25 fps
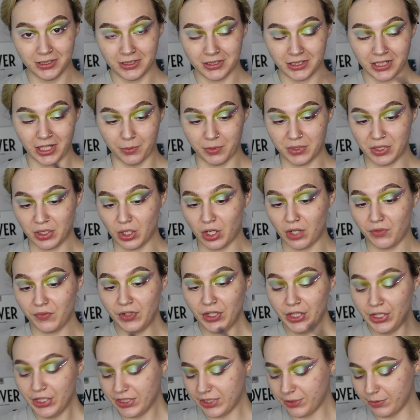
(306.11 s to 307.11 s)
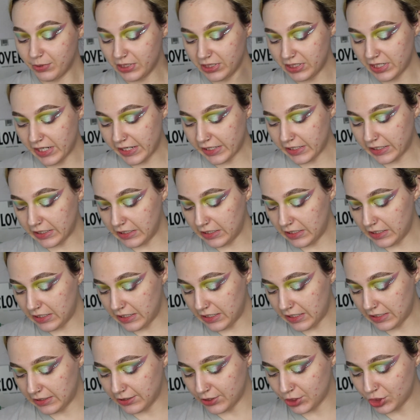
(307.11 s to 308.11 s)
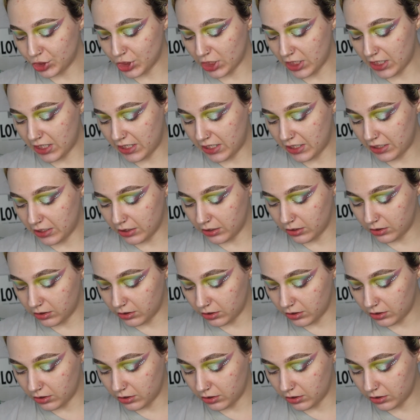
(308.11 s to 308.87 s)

coming off. So I'm going to take it in the shade